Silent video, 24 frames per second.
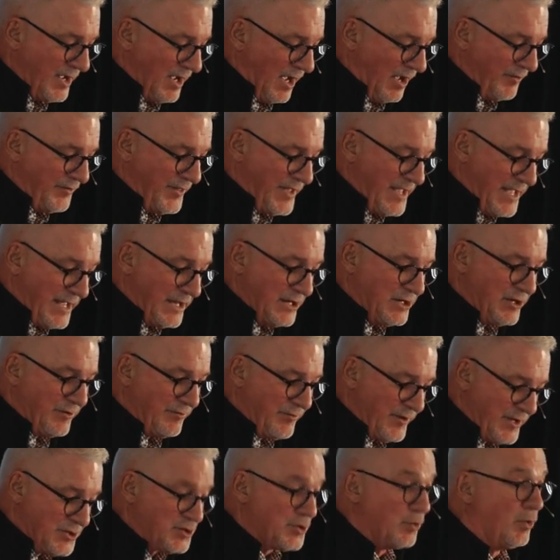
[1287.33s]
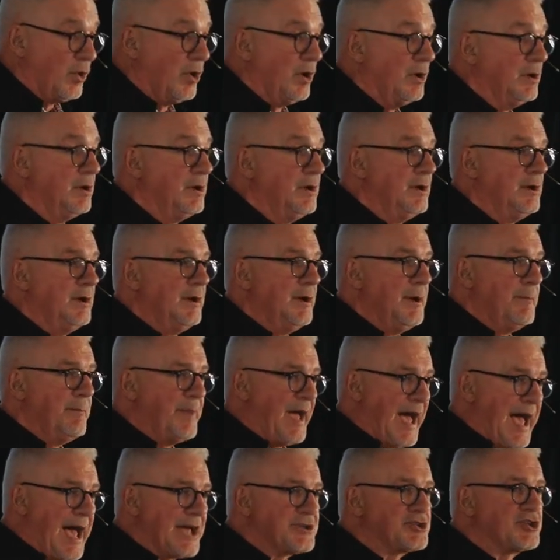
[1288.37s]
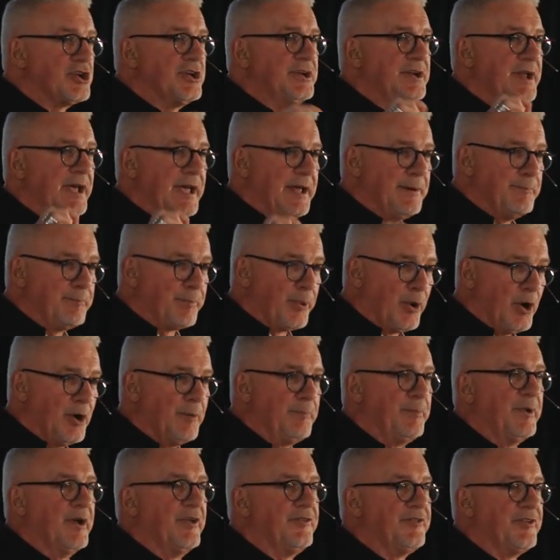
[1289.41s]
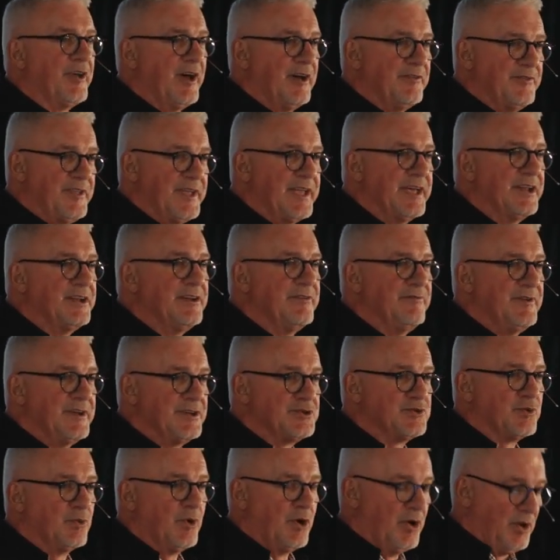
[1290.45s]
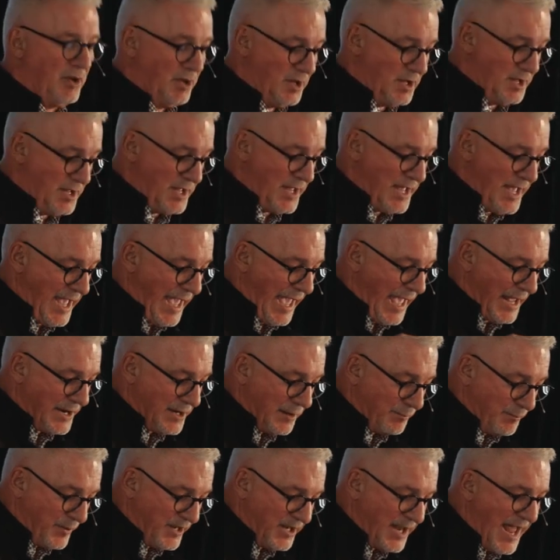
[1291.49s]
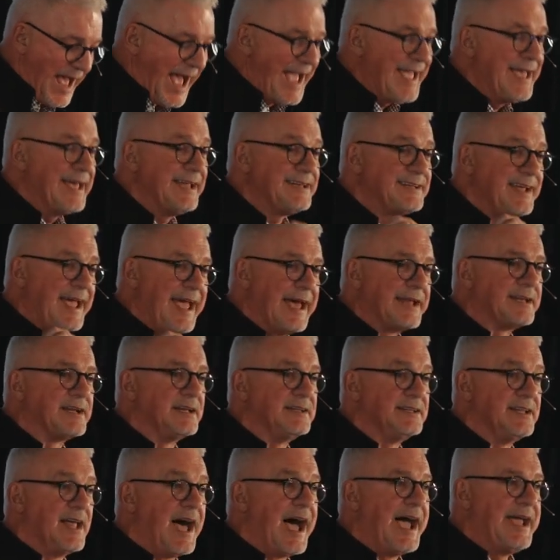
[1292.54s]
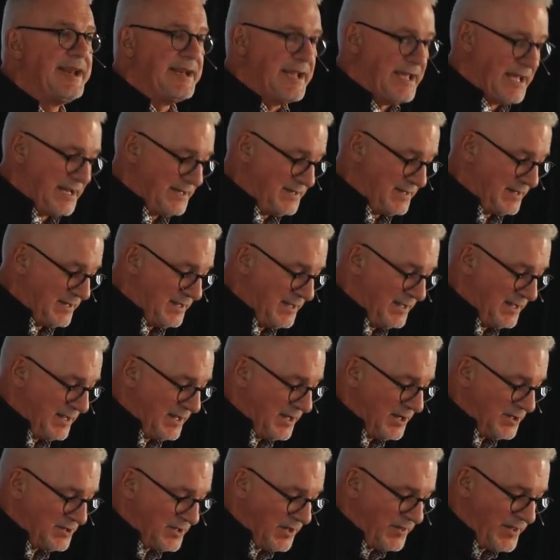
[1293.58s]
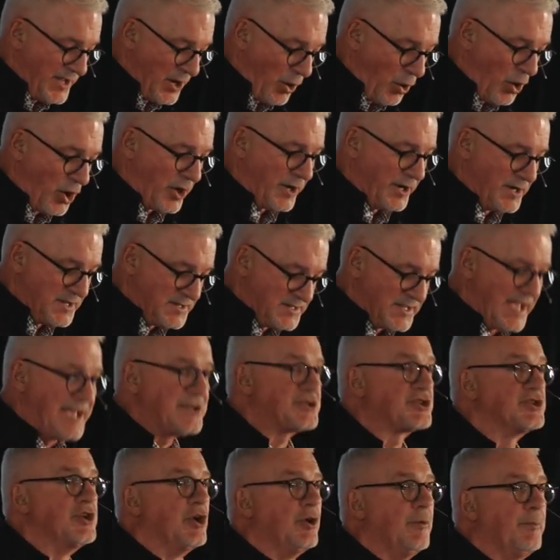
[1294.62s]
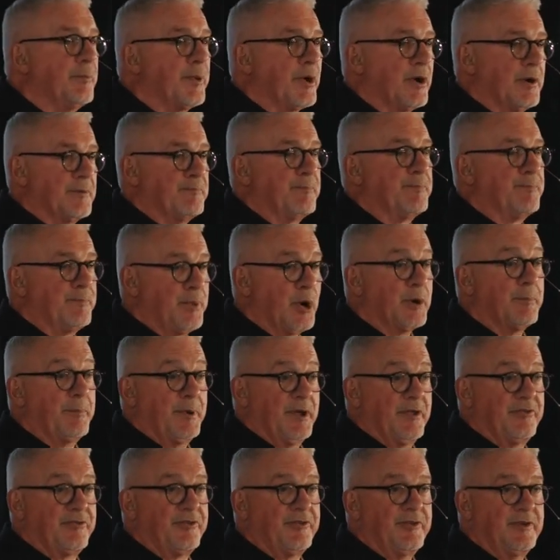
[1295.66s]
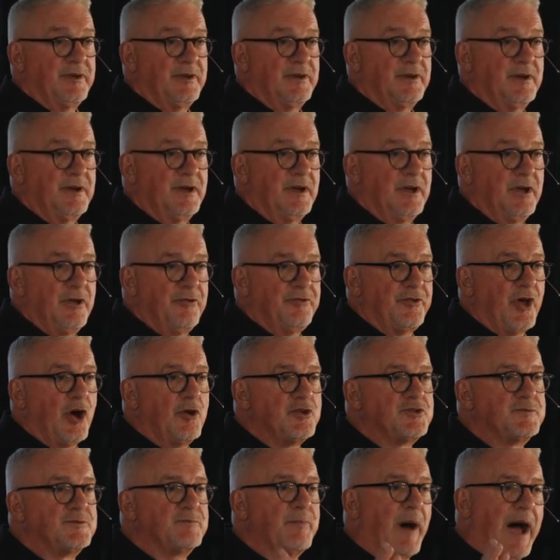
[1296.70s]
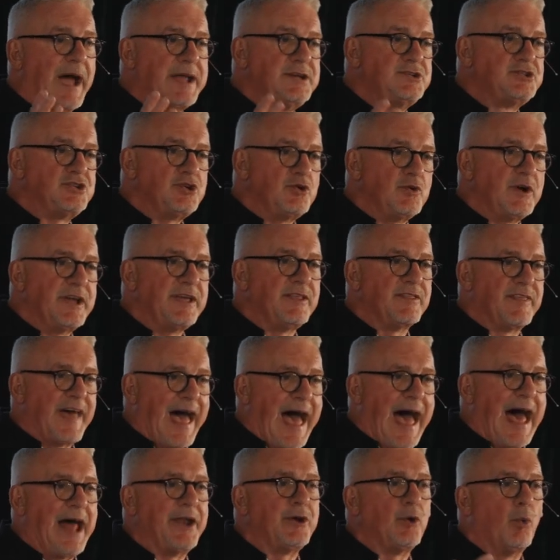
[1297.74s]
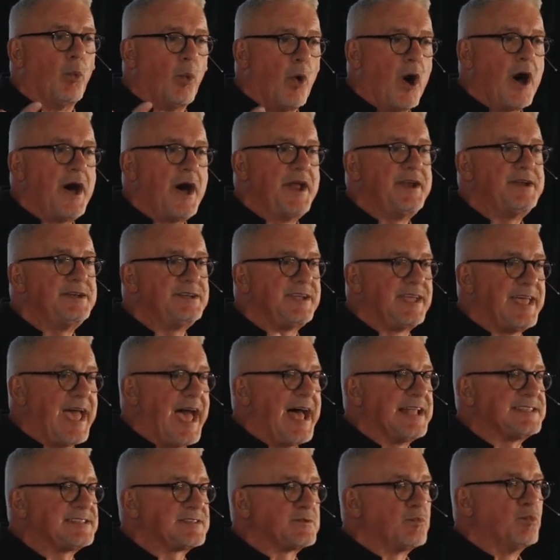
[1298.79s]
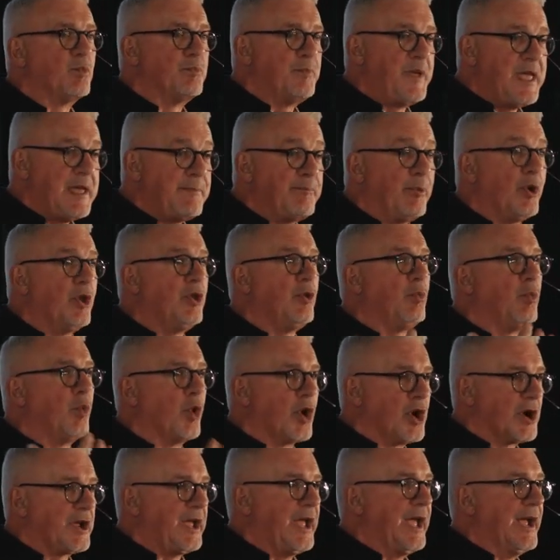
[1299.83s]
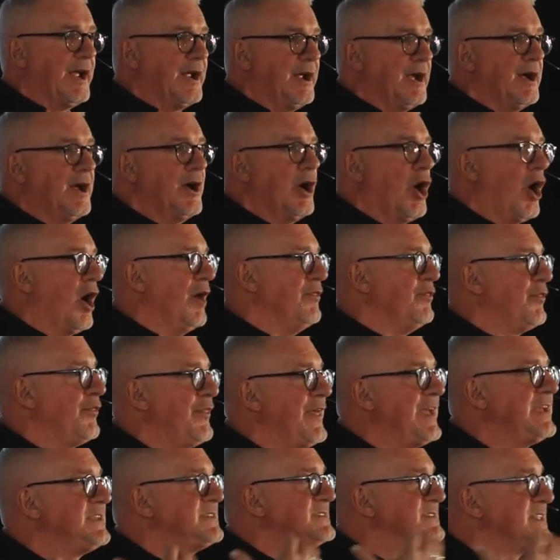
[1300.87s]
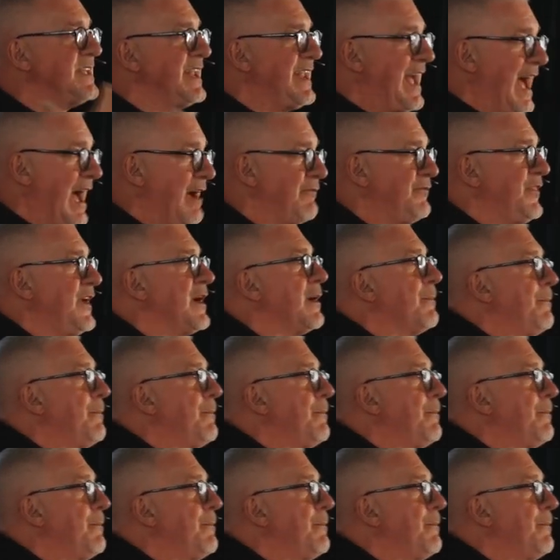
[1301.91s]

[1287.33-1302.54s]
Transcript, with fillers: of the individual, passion and purpose of the individual, and apply it and align it to the organizational pur purpose. So by doing that, one gets people working on things that have their